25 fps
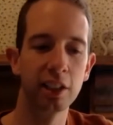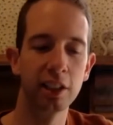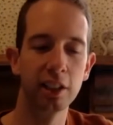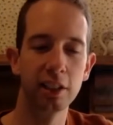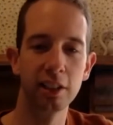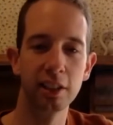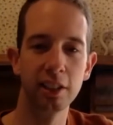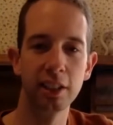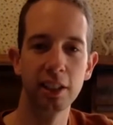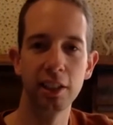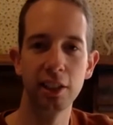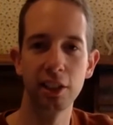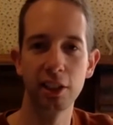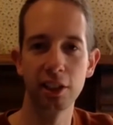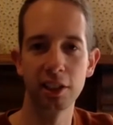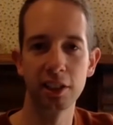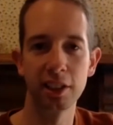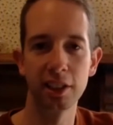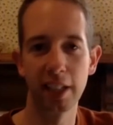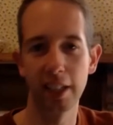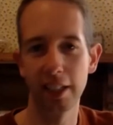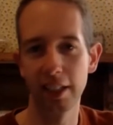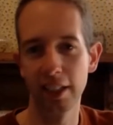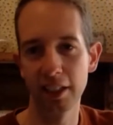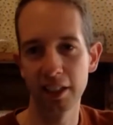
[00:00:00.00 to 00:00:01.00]
and then you can
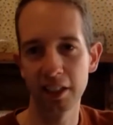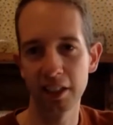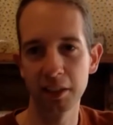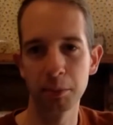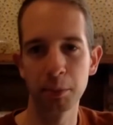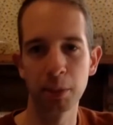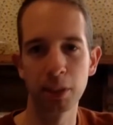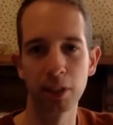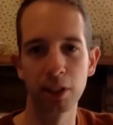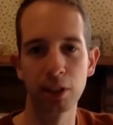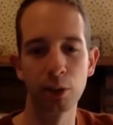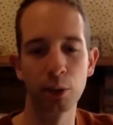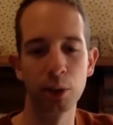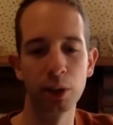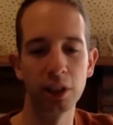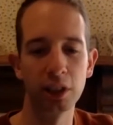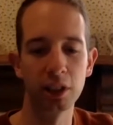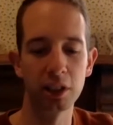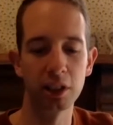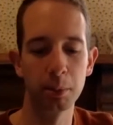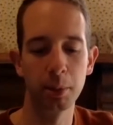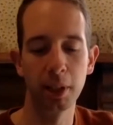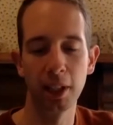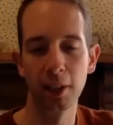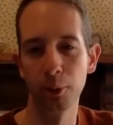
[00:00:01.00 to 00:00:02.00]
start asking bigger
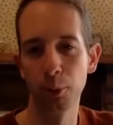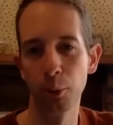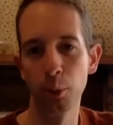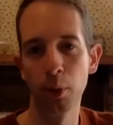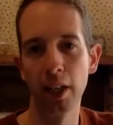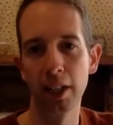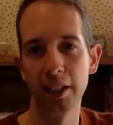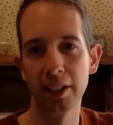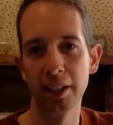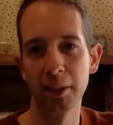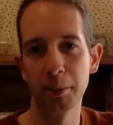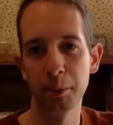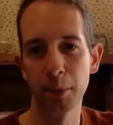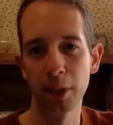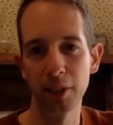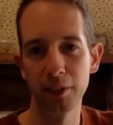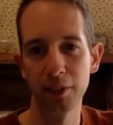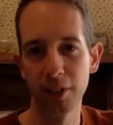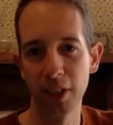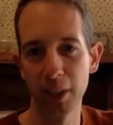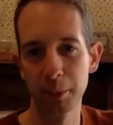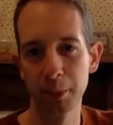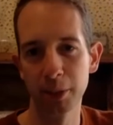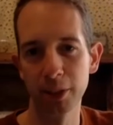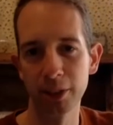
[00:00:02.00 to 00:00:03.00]
questions about why that might have
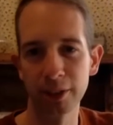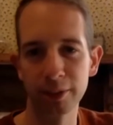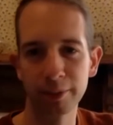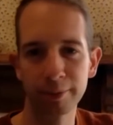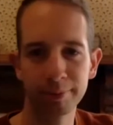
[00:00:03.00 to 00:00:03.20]
happened.